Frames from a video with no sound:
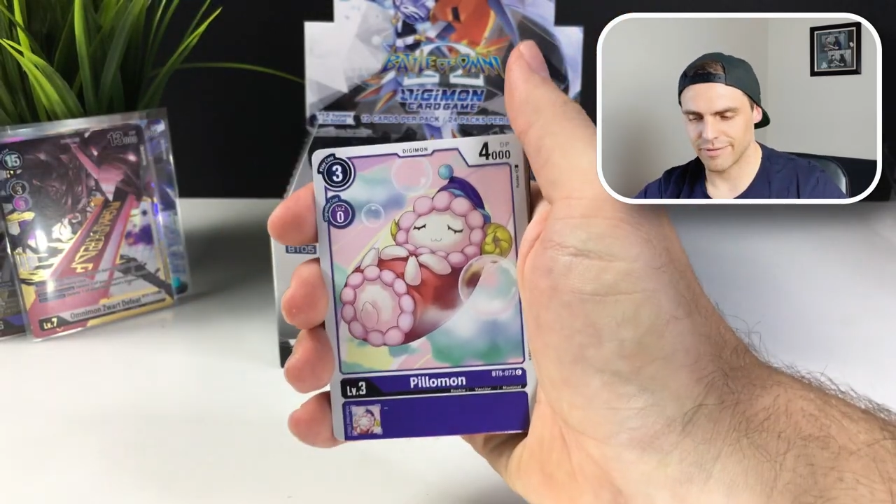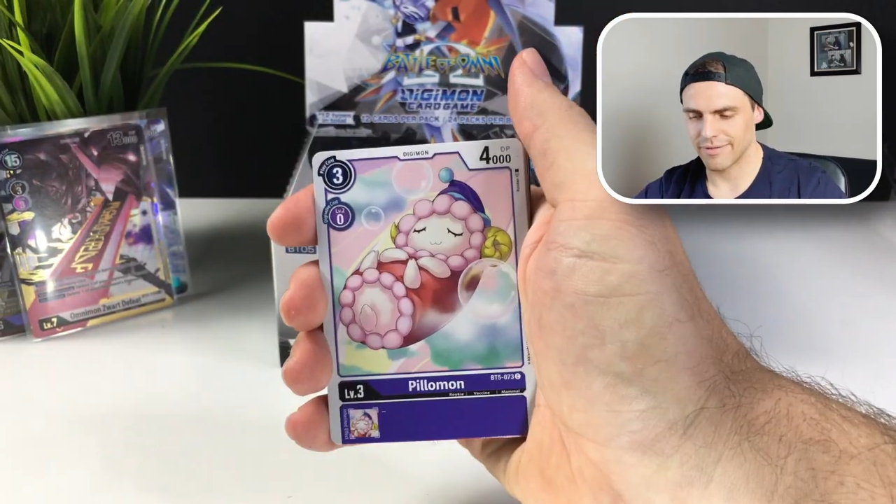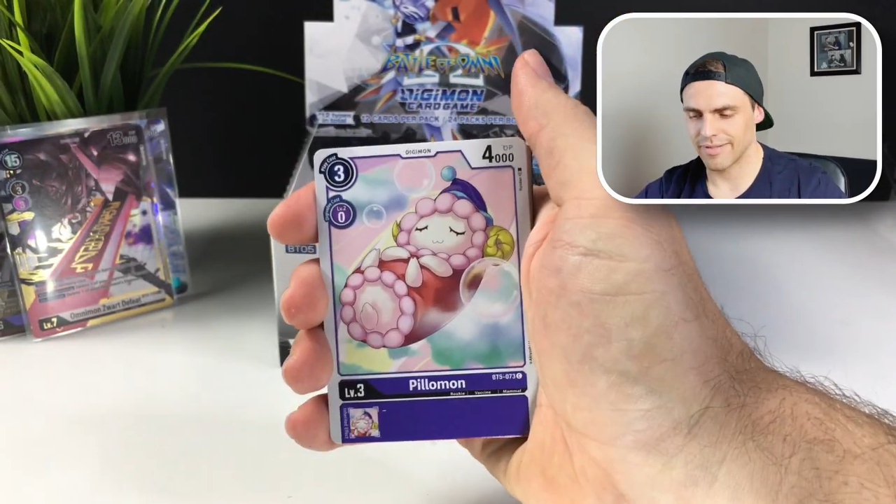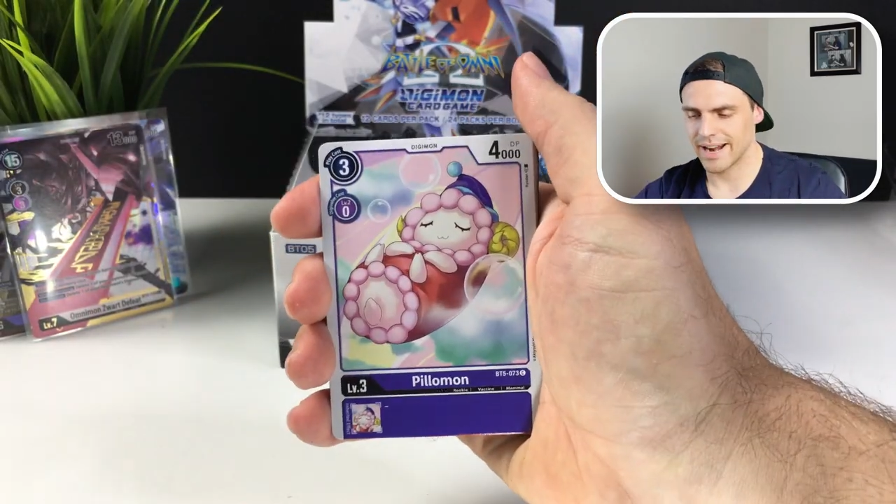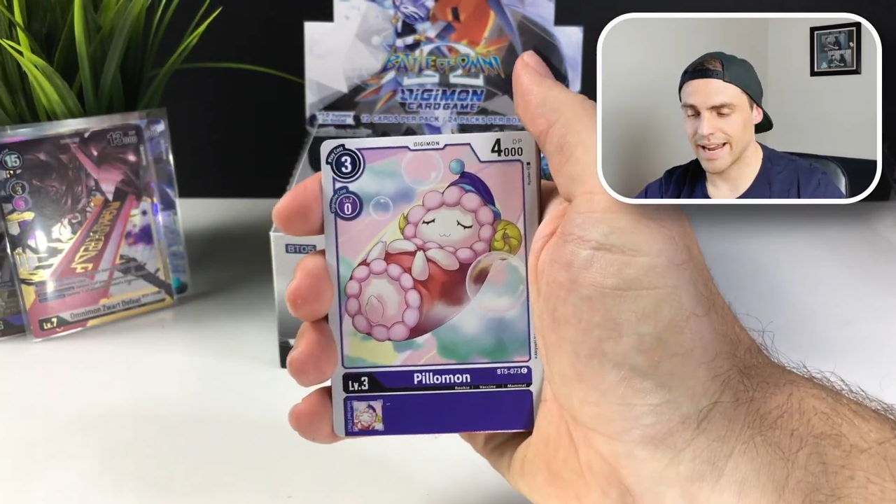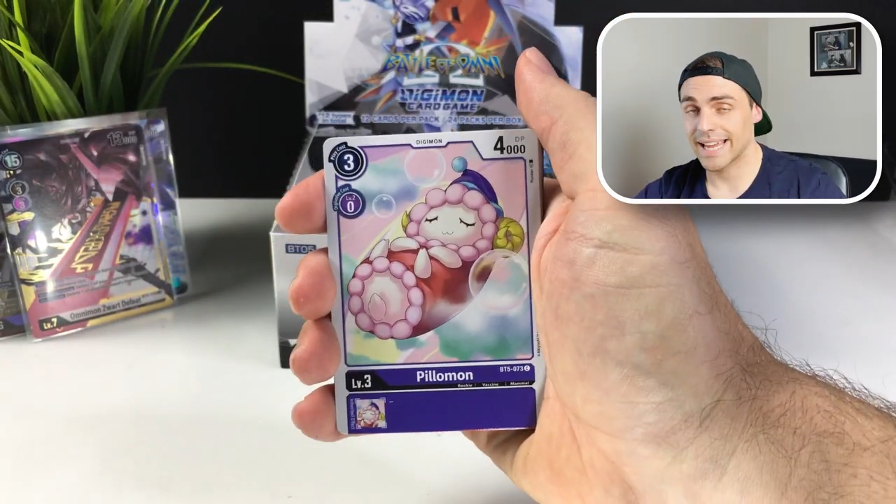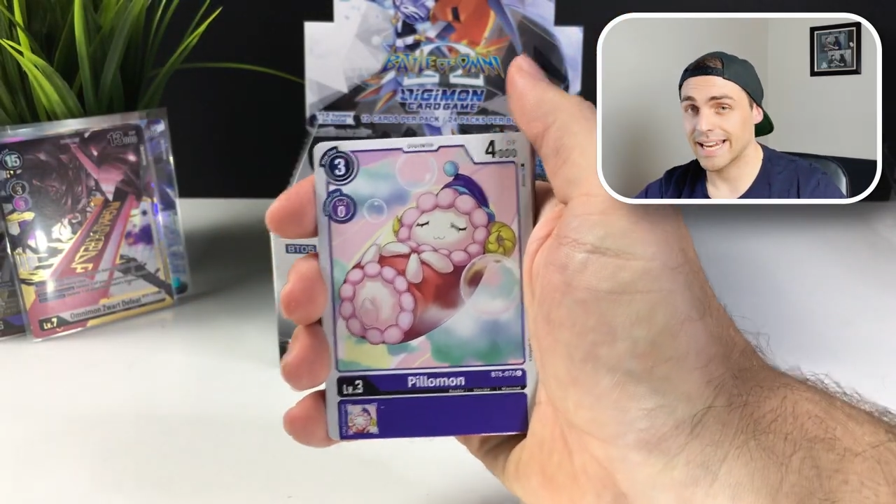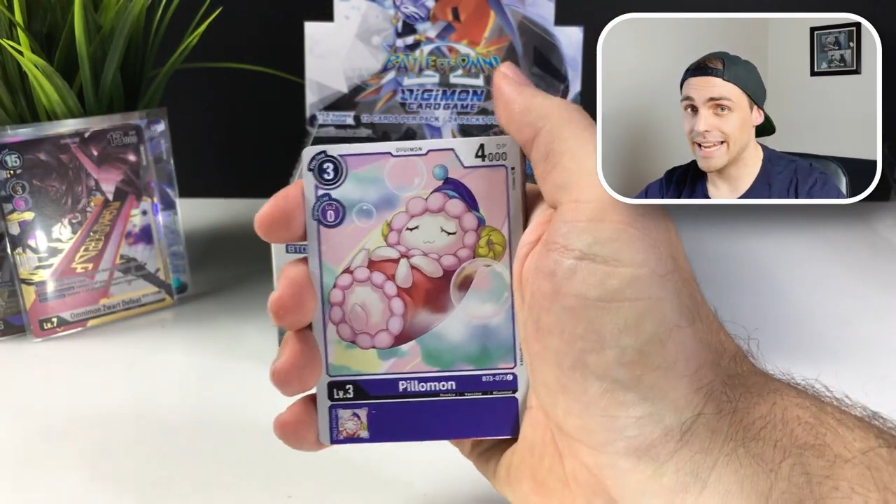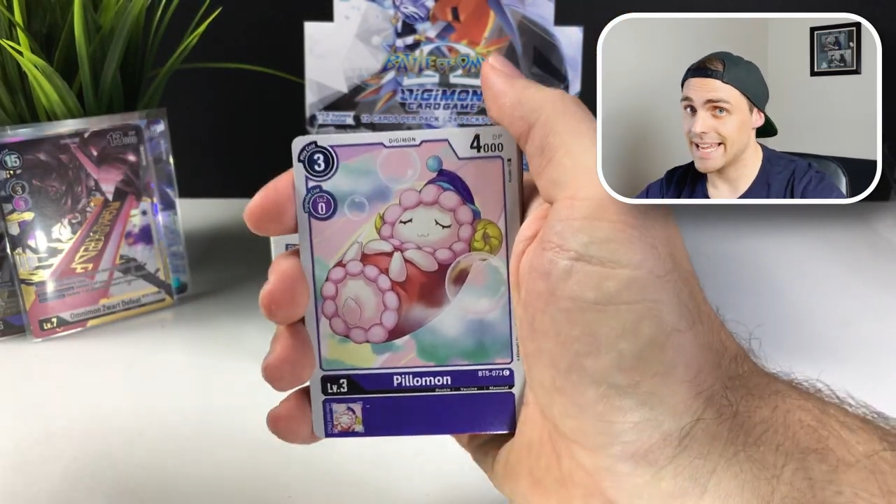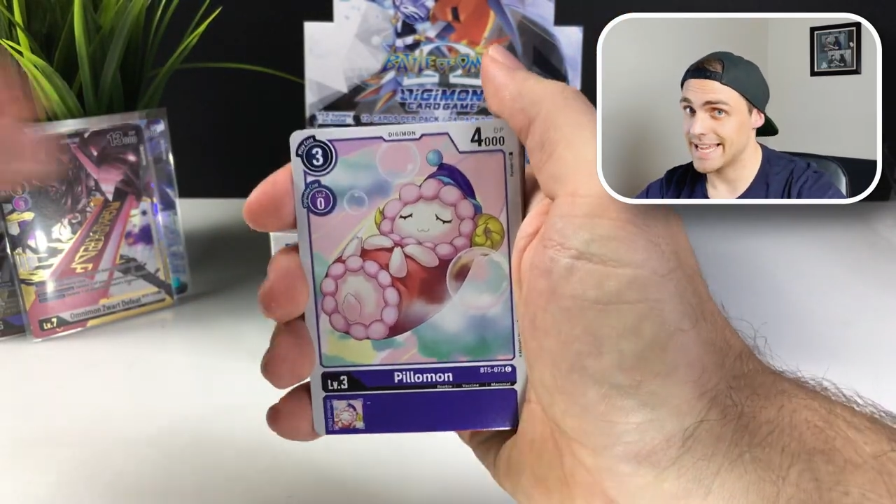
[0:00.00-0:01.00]

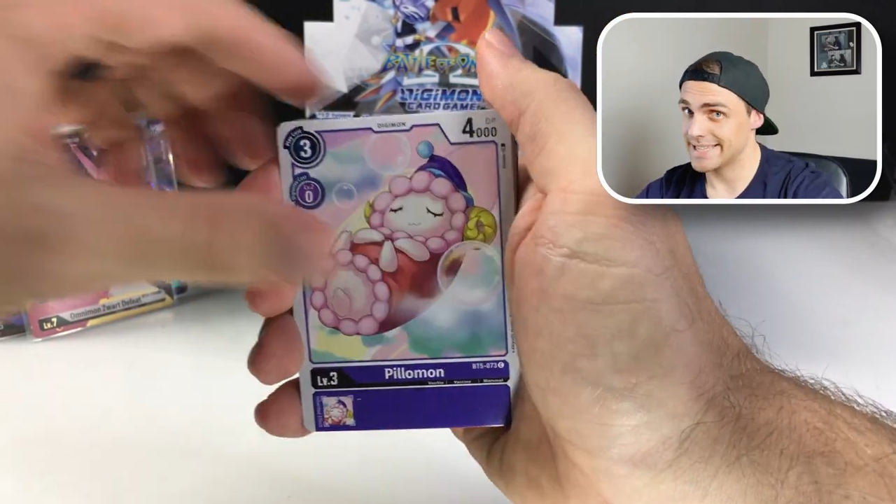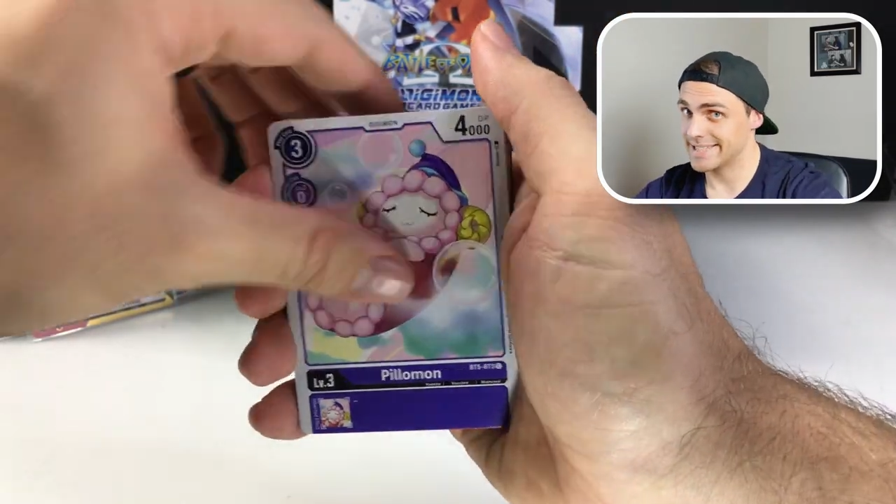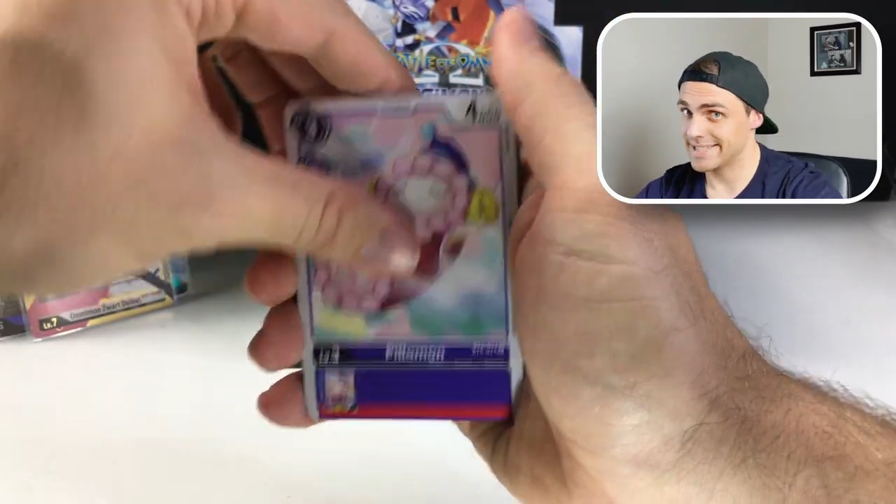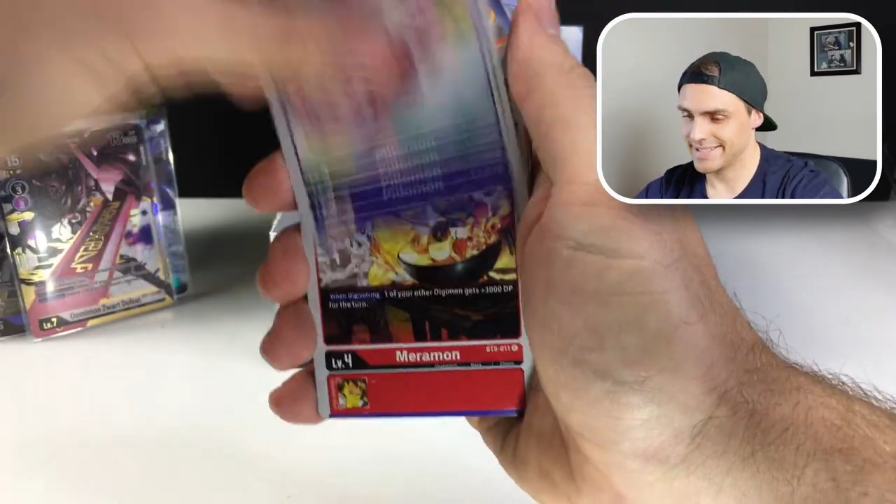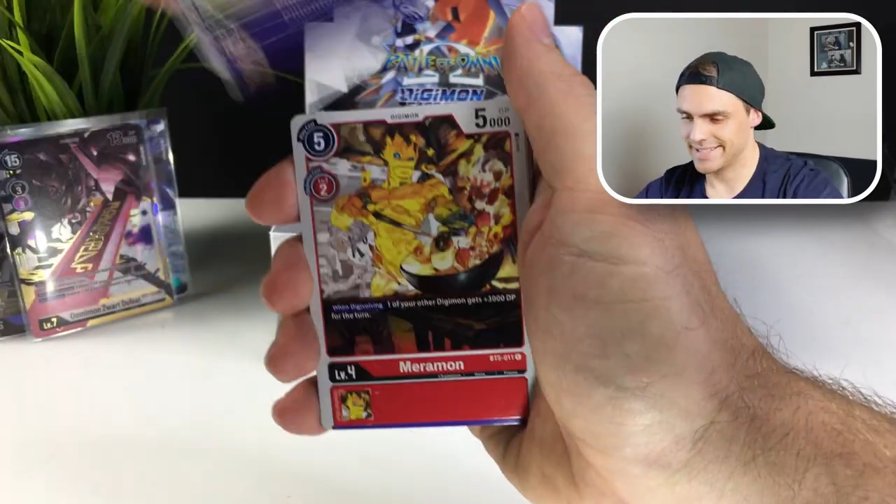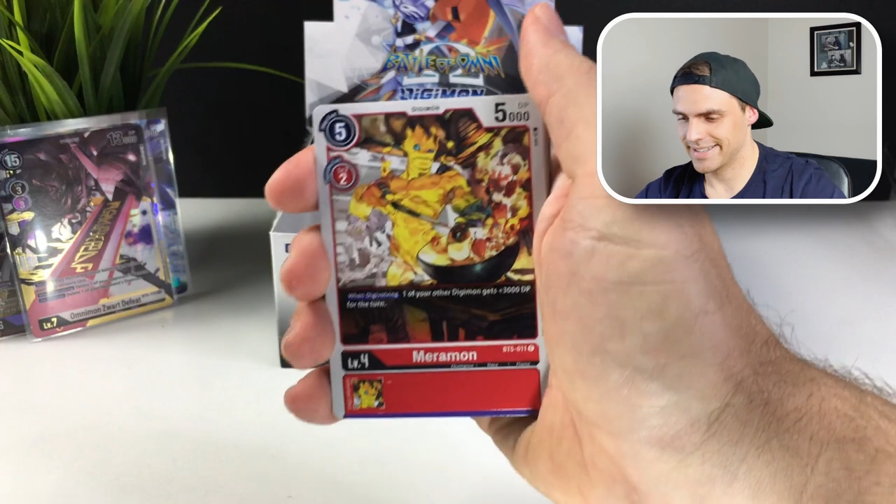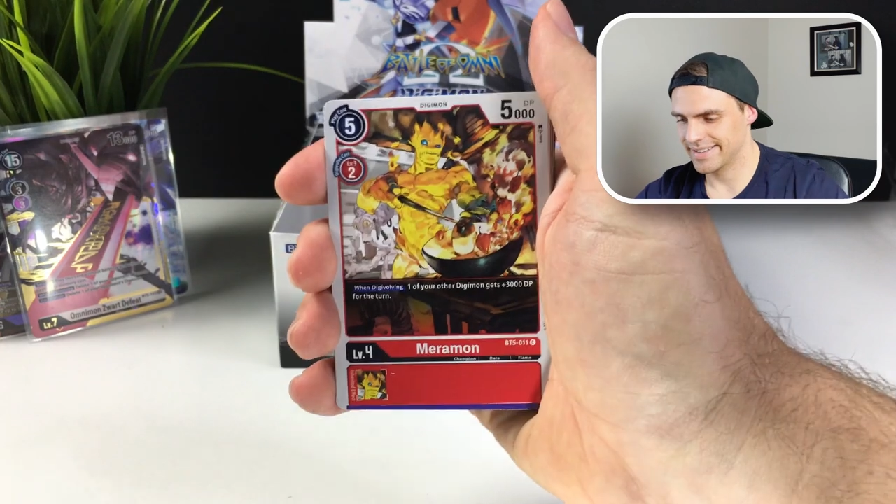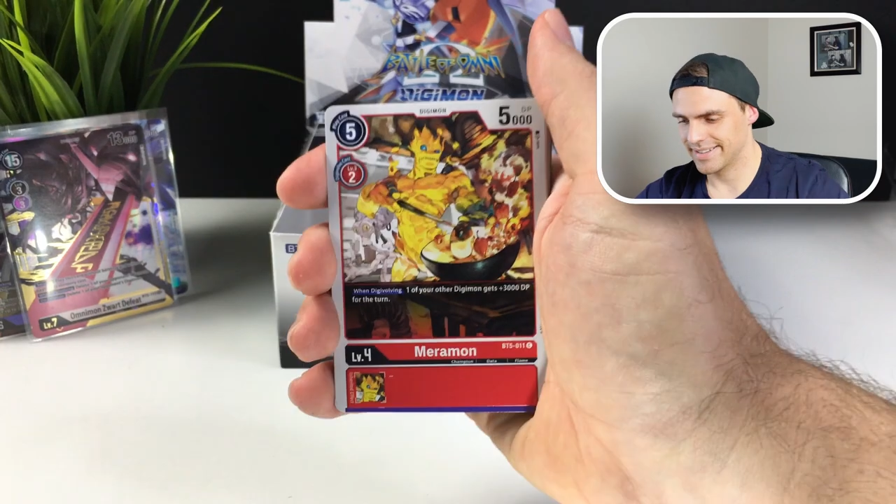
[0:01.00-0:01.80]
reckon it is?